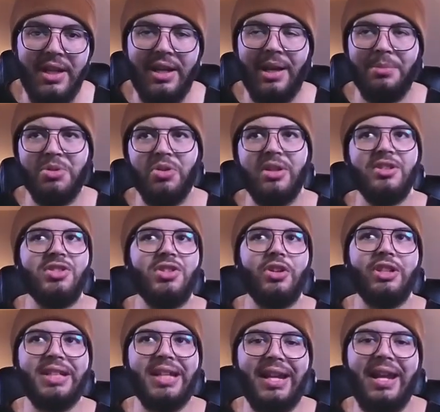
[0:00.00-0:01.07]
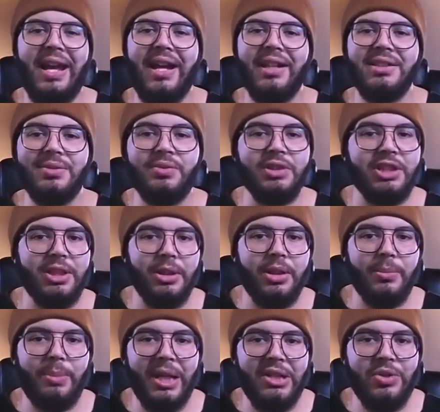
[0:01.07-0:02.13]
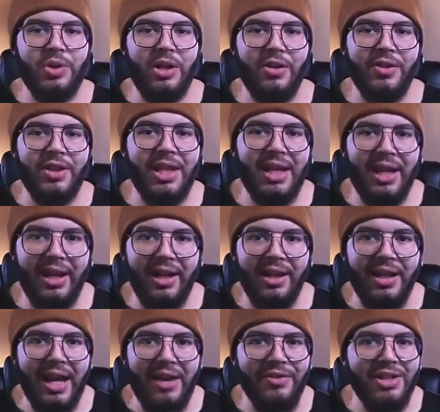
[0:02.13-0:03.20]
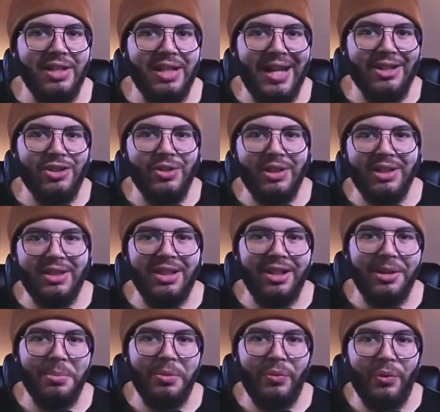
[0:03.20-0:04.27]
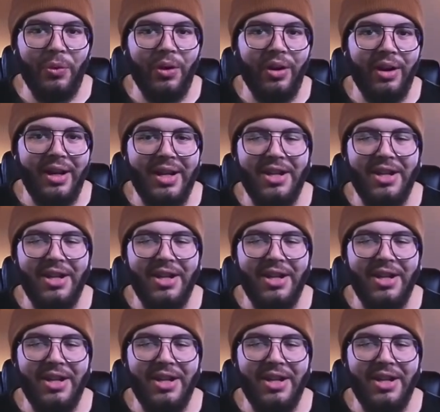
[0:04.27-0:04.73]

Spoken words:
I'm trying to start to get active with the Patreon thing. I haven't actually done it before.